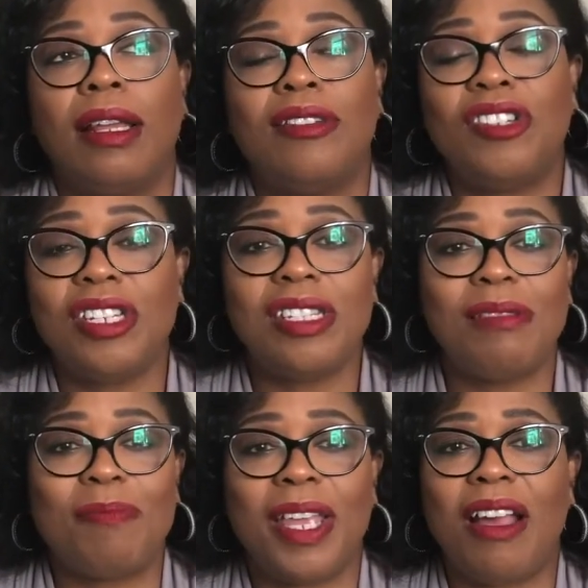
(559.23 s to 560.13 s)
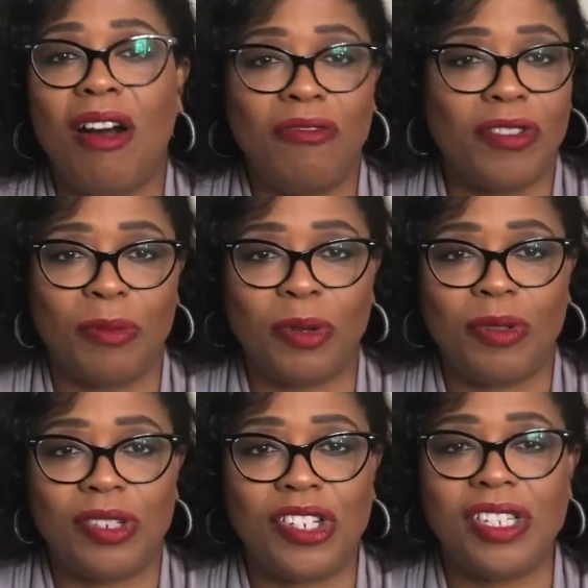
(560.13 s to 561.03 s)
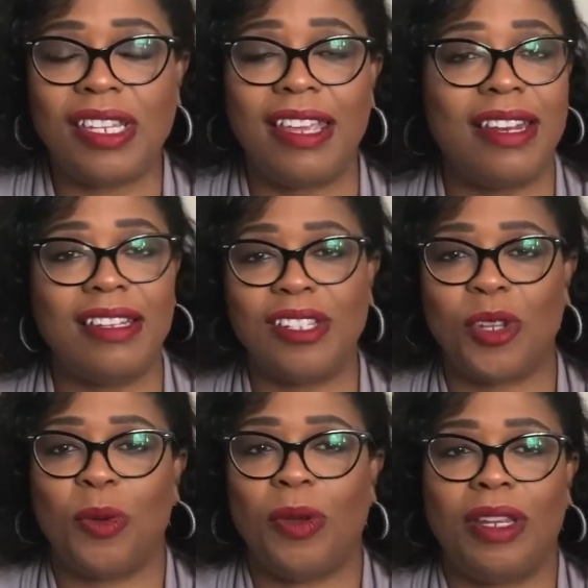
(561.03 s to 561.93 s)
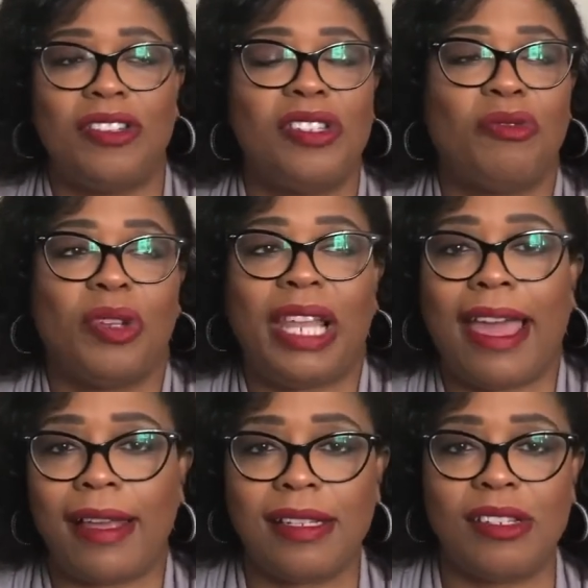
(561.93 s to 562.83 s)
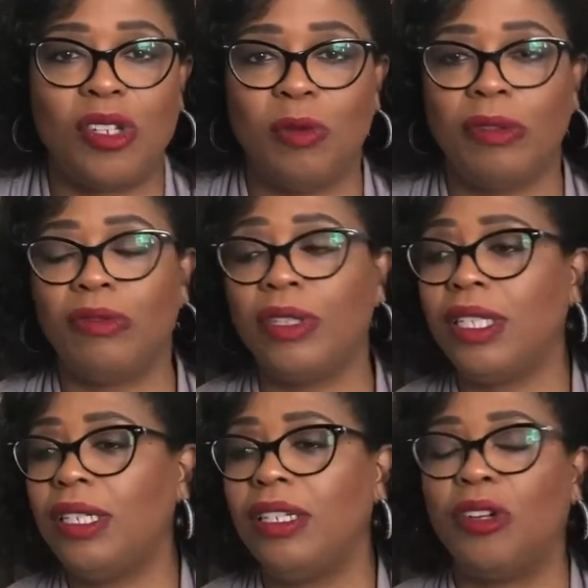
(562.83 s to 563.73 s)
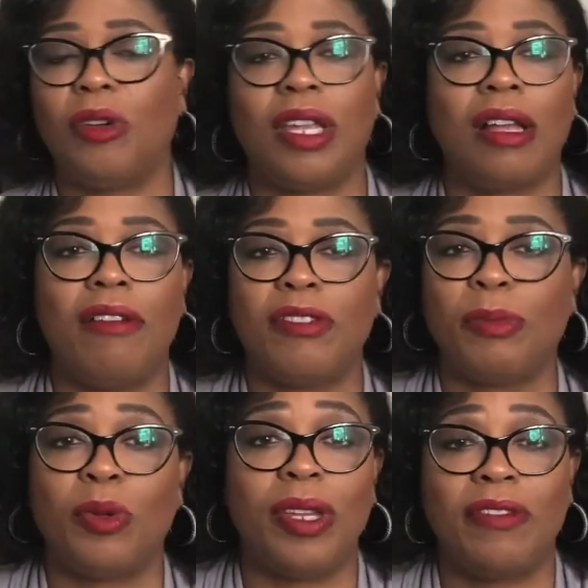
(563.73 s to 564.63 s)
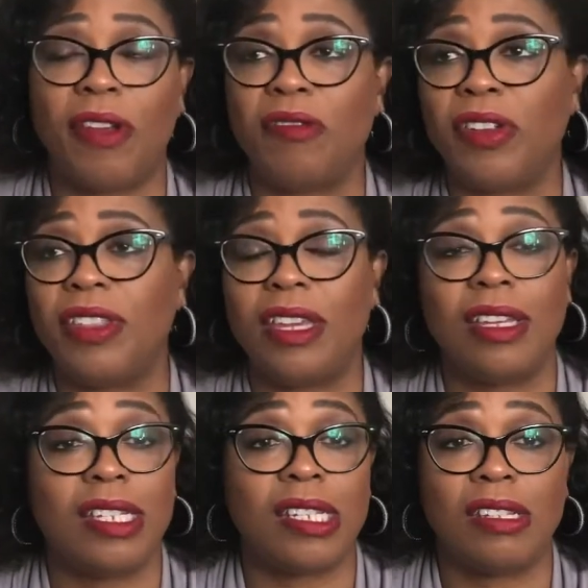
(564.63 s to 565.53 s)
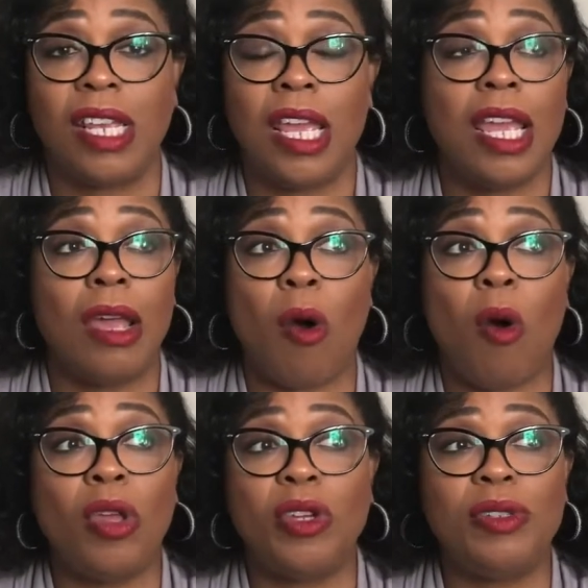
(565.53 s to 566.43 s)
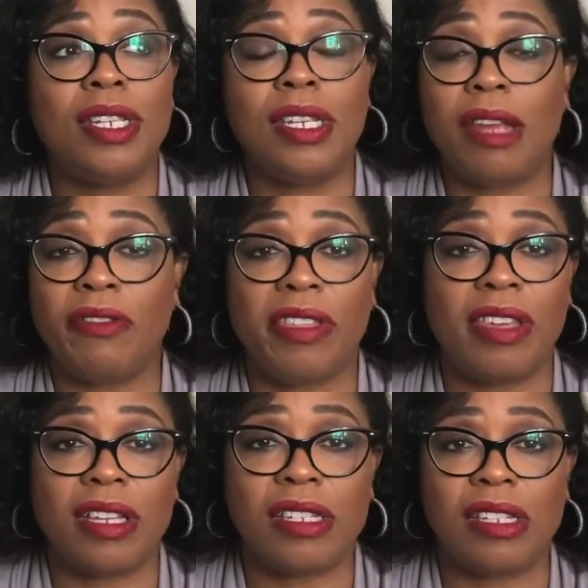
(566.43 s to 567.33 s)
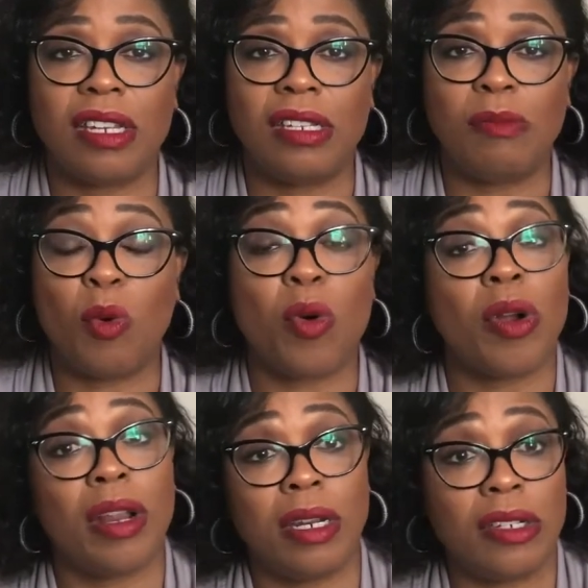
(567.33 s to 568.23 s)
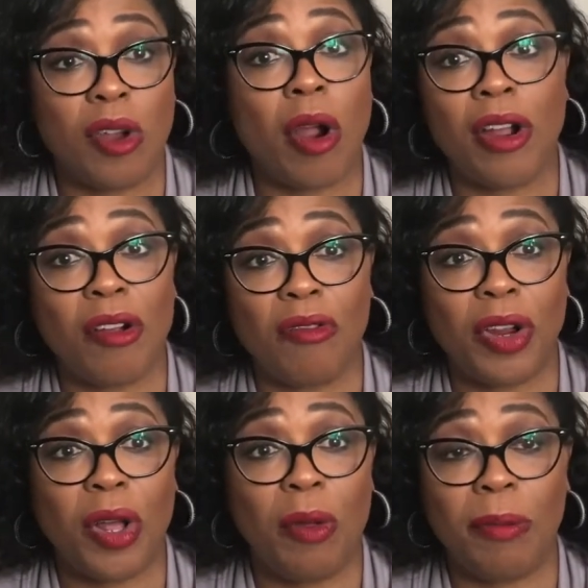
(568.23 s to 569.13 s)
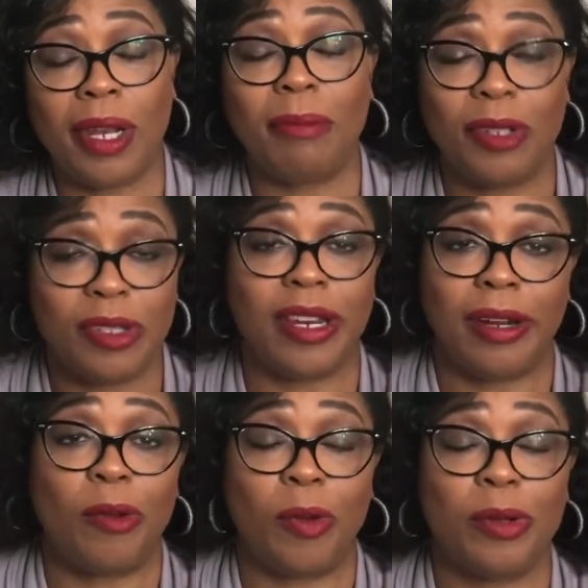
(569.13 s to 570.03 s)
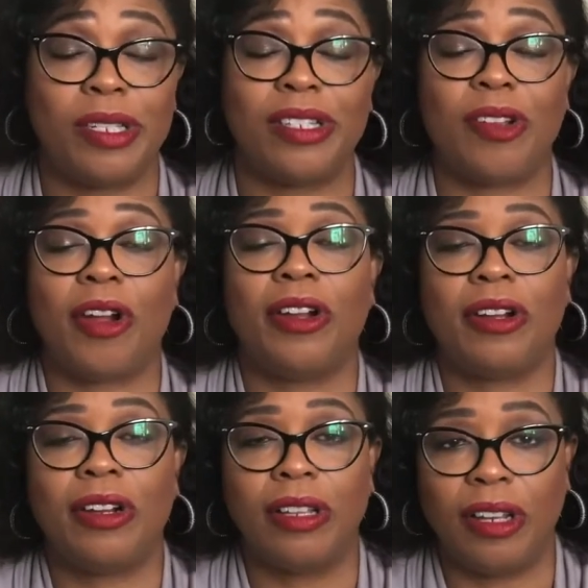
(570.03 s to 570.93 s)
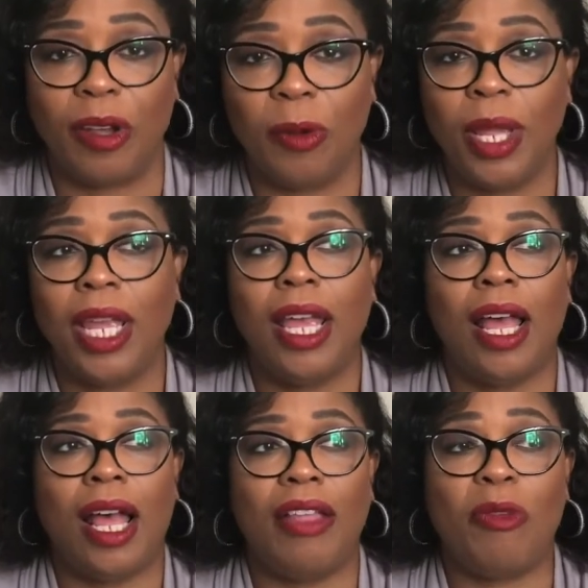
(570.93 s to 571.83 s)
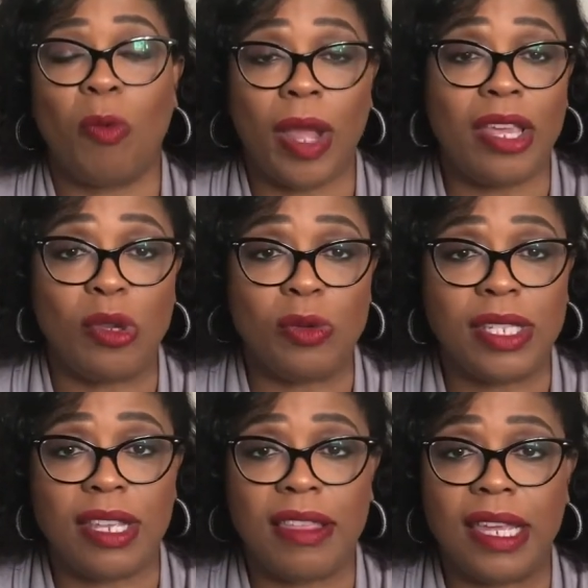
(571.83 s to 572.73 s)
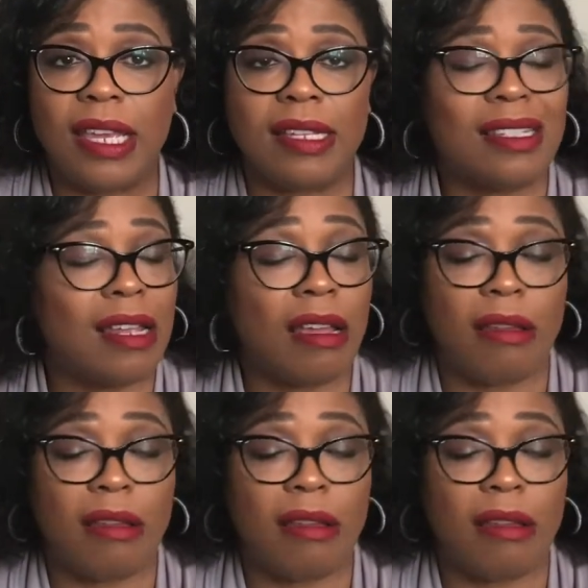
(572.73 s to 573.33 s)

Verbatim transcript: just be comfortable. Just get into it. Just relax into it. Really, you know, get comfortable. If everything is, all you see, everything is is more in a darker realm, and I'm using that in quotes, darker. You know, uh, the way you see things.